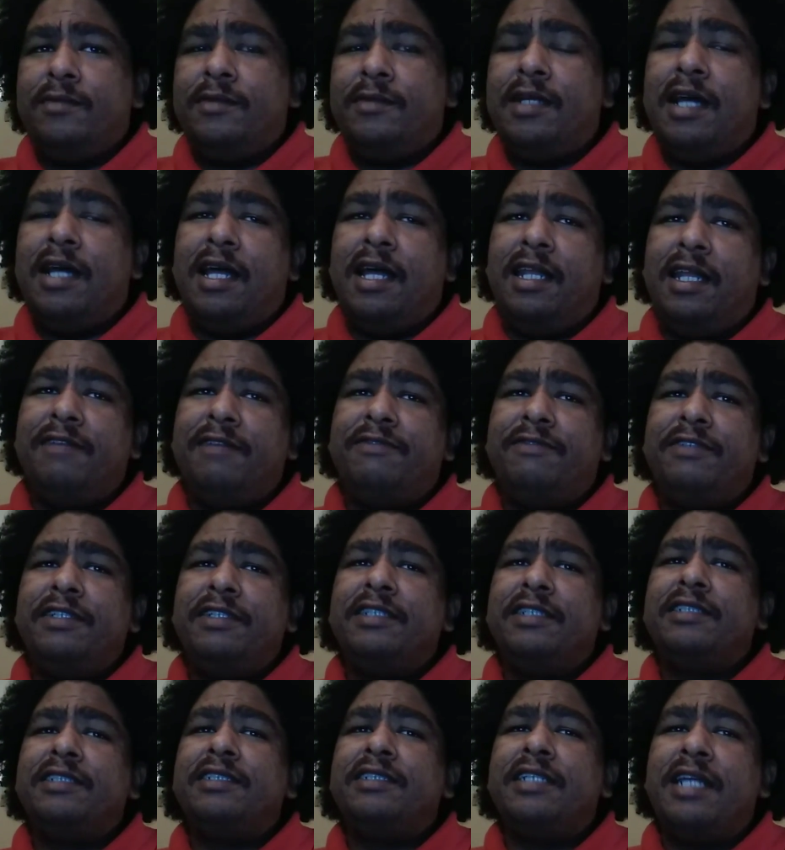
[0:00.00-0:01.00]
Now, I left
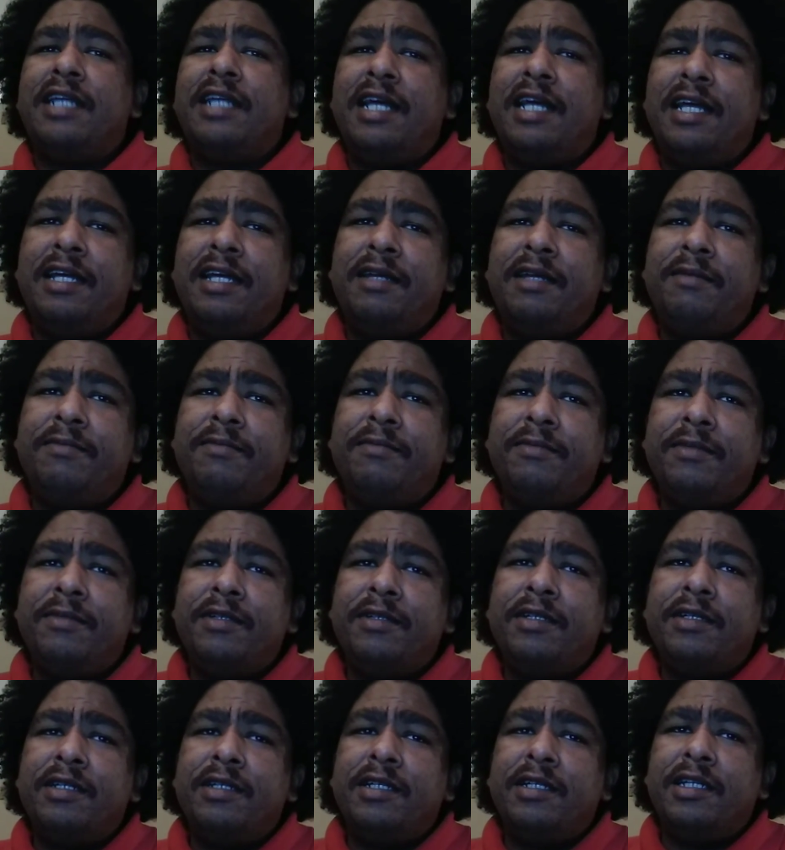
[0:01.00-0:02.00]
his name
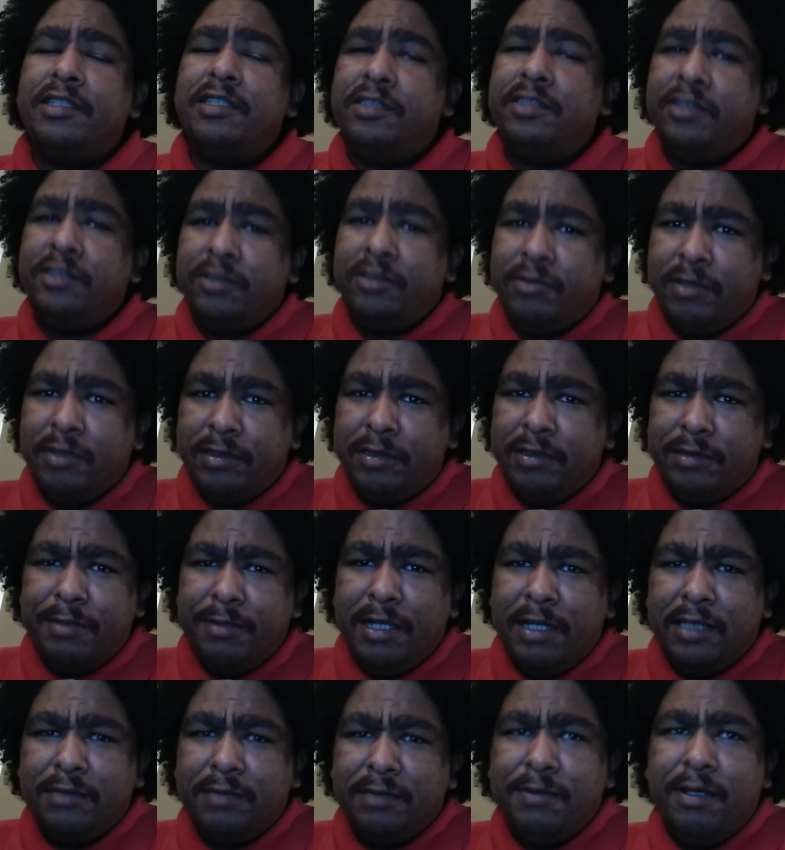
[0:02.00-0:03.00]
in the description
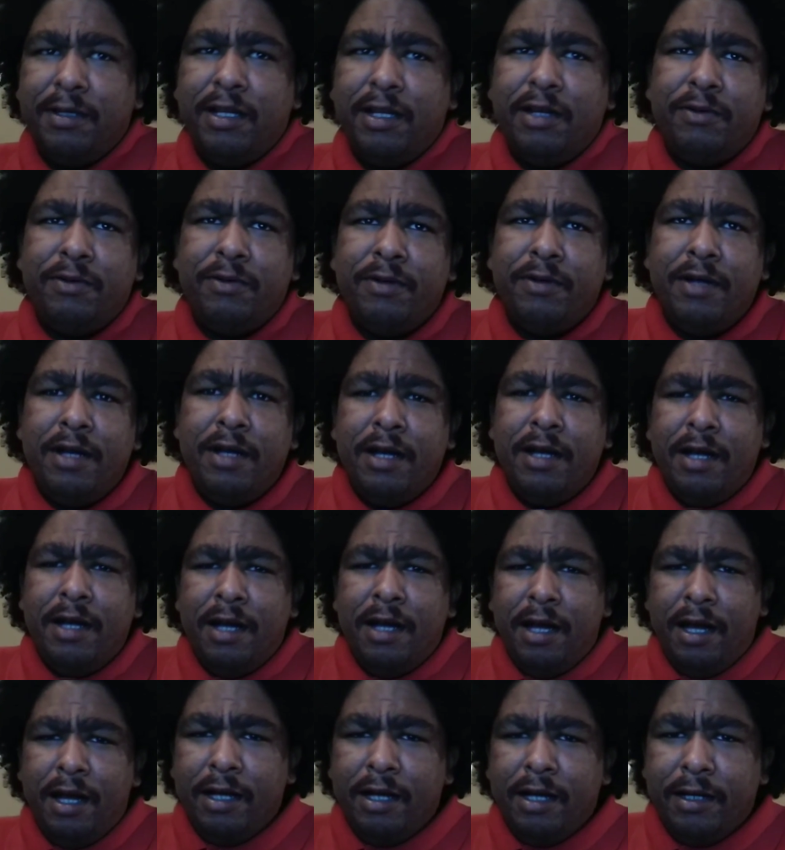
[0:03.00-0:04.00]
box below.
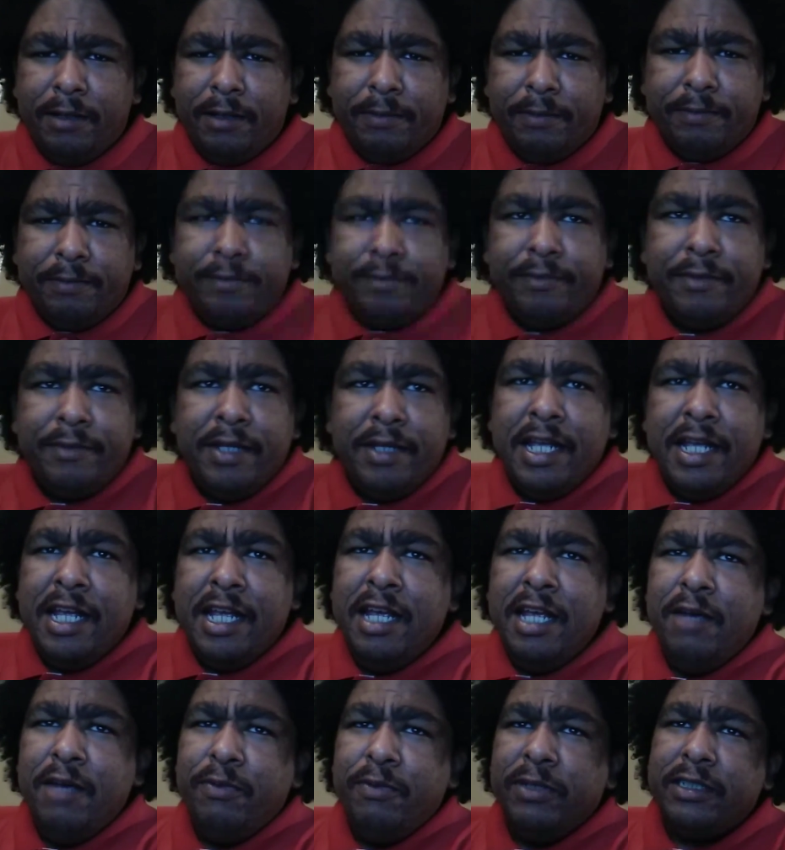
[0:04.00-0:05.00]
Um,
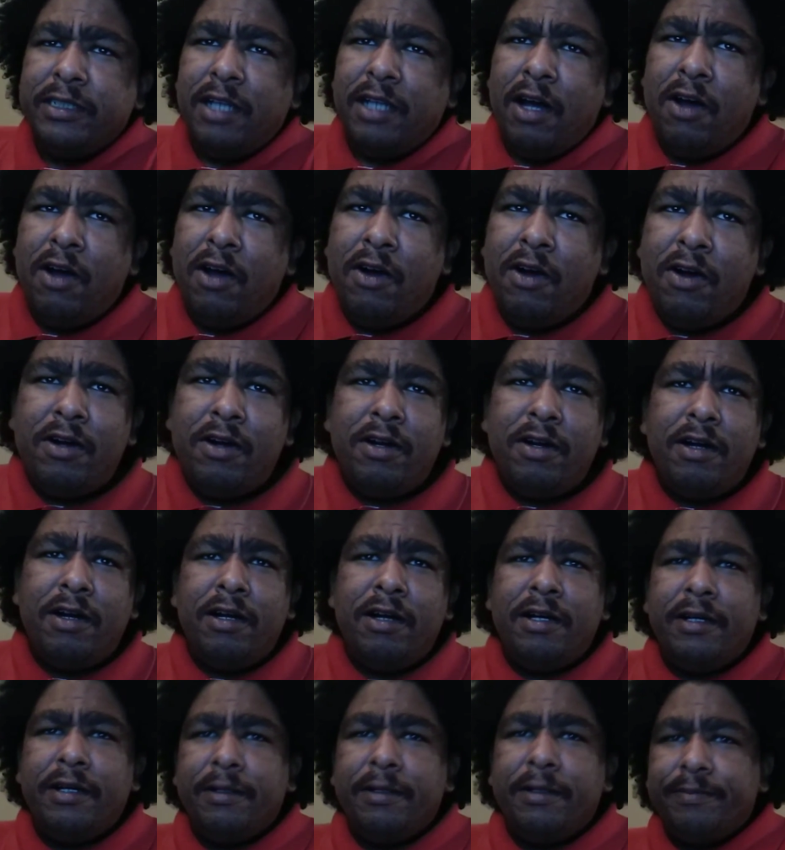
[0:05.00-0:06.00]
he was our,
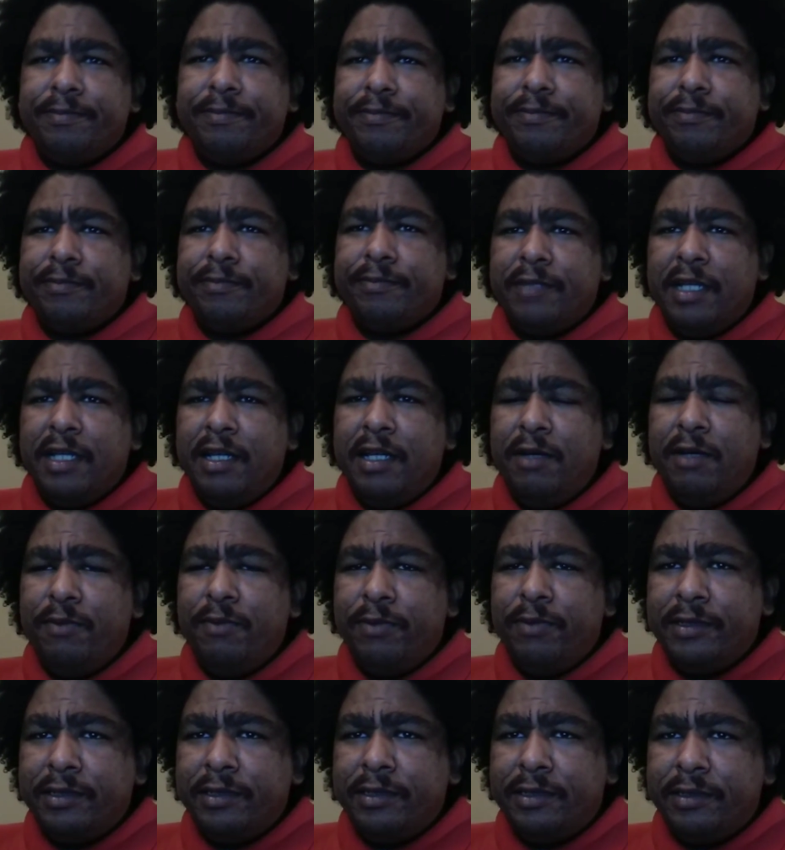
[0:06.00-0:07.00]
um, he
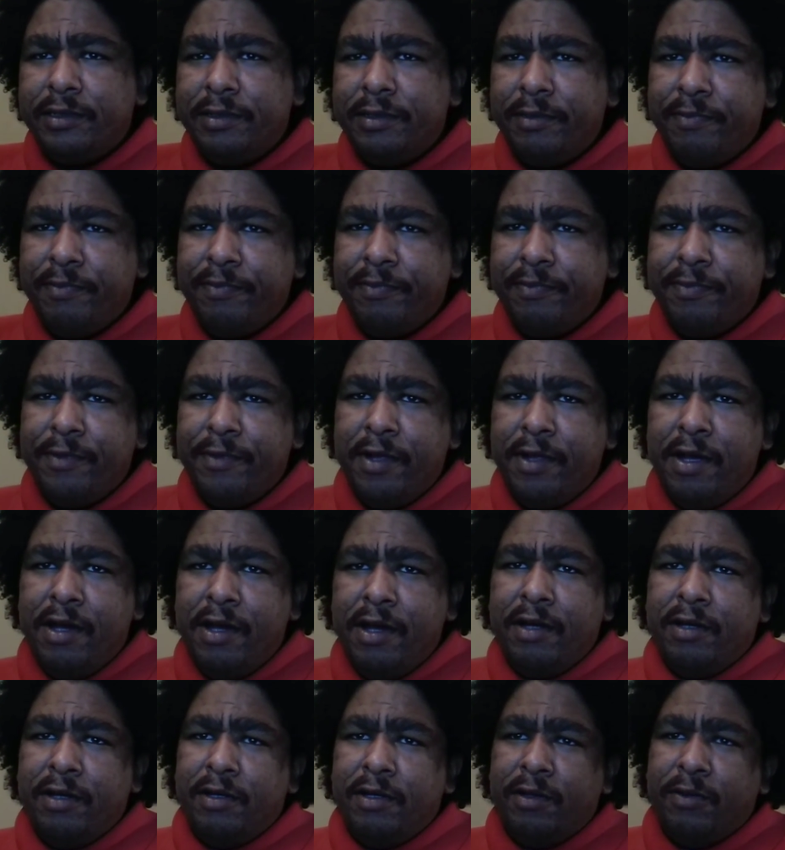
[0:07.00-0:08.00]
was,
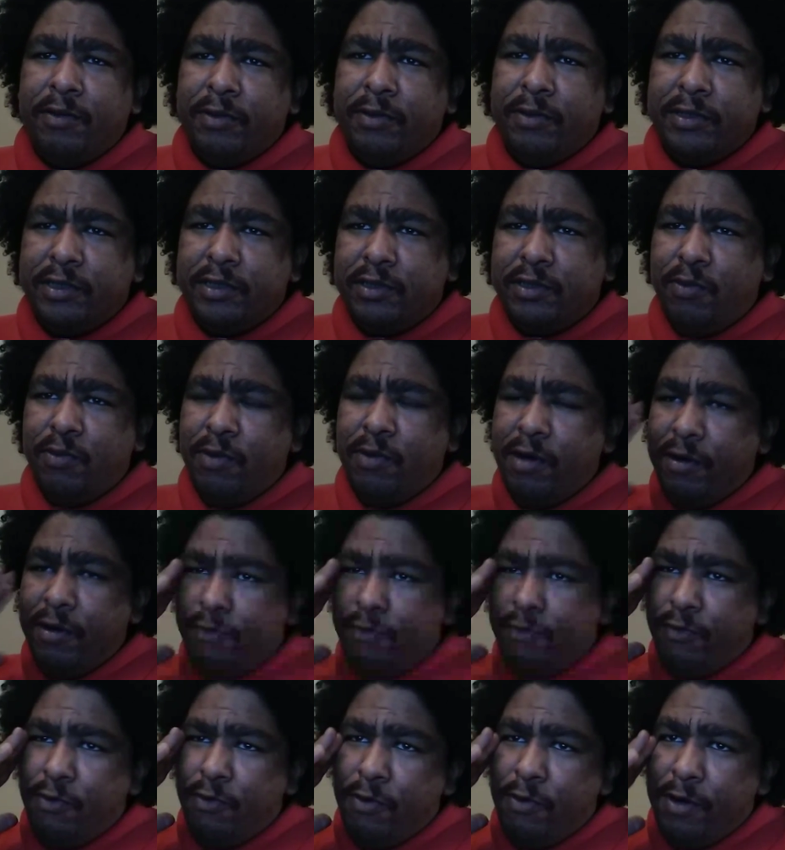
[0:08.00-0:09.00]
what's the word
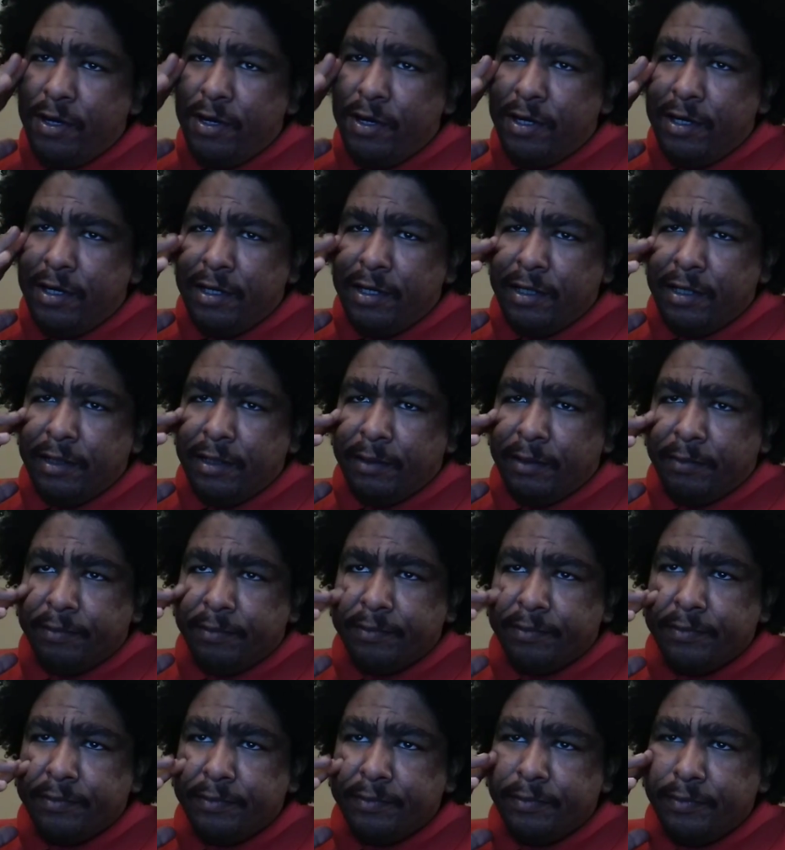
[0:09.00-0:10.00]
for it?
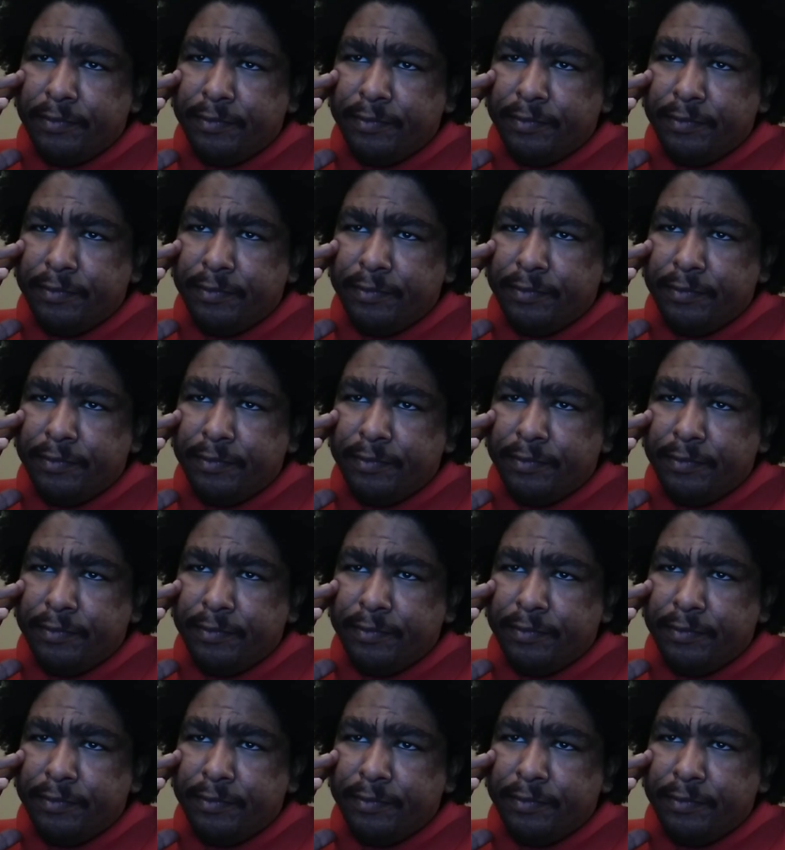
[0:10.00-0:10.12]
Um,